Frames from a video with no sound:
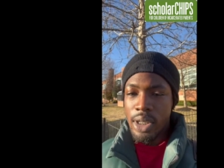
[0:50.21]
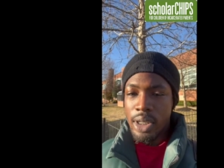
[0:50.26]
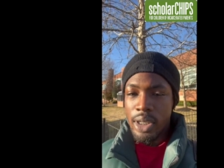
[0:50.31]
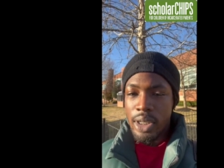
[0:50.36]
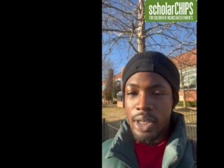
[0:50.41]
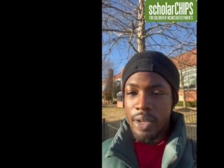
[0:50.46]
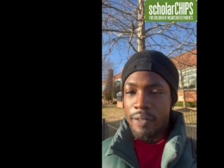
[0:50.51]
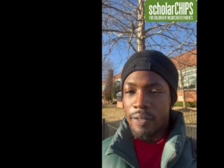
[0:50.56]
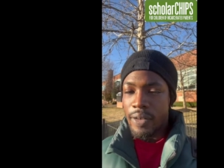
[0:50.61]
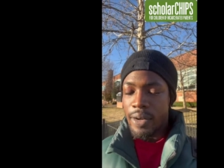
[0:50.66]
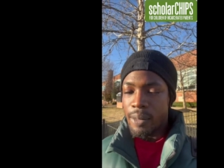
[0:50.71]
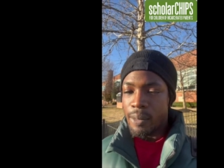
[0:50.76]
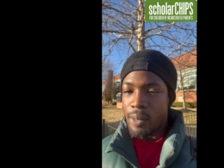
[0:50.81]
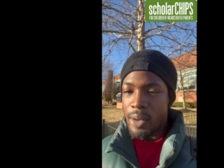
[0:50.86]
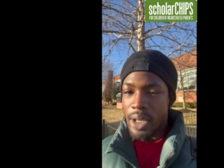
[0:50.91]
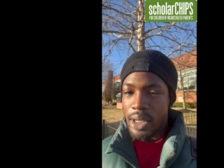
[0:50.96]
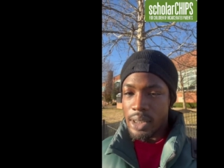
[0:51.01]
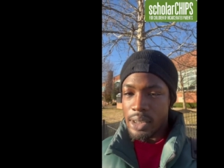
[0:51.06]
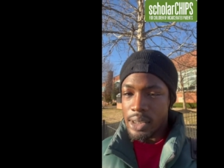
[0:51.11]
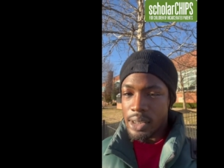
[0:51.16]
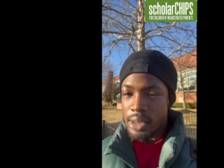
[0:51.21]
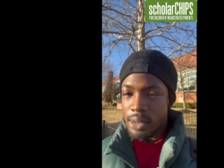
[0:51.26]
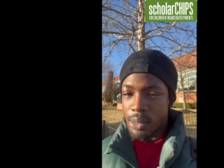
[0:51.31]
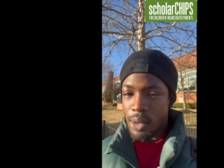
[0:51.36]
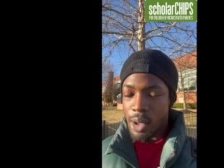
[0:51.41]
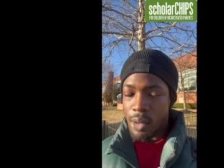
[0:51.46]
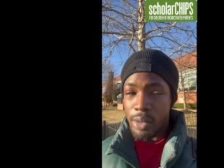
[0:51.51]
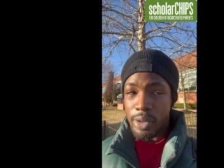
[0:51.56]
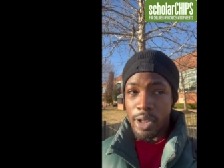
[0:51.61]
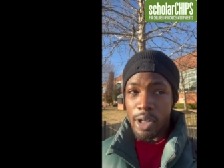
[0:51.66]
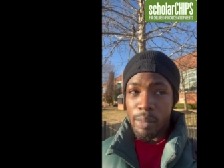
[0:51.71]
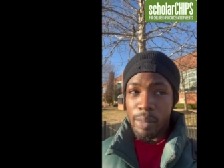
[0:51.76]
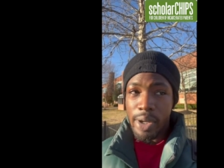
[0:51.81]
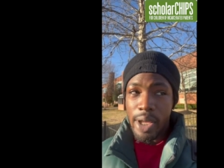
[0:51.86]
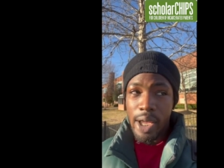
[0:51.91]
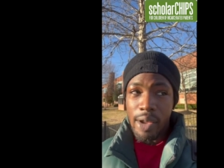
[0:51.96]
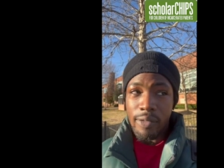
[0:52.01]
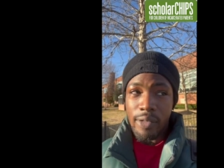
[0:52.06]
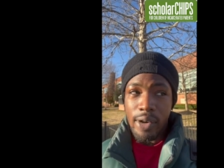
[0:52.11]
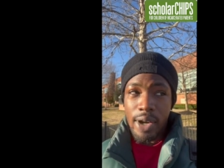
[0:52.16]
different ways to work with their
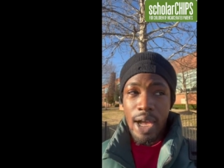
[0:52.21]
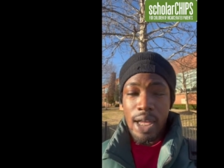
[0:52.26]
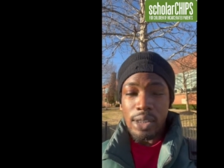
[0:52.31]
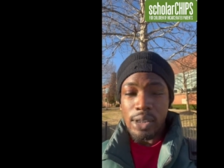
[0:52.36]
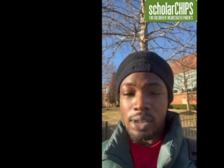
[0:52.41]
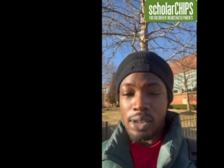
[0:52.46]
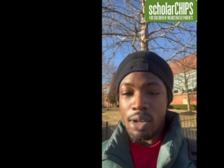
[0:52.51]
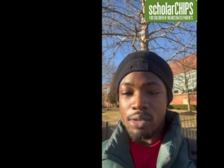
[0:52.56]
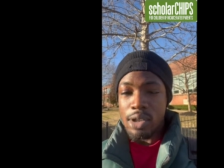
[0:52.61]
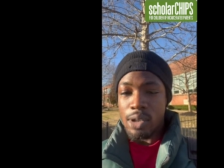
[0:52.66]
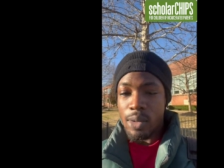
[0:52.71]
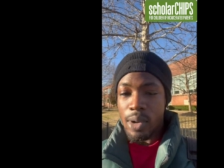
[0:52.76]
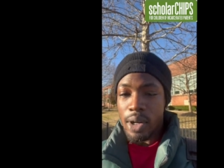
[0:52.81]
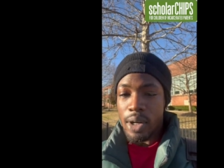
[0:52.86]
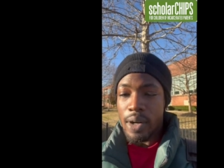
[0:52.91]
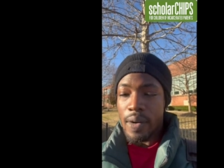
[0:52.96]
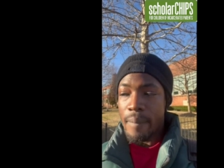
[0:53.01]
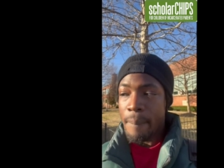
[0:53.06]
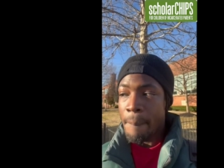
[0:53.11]
behavior as a social worker.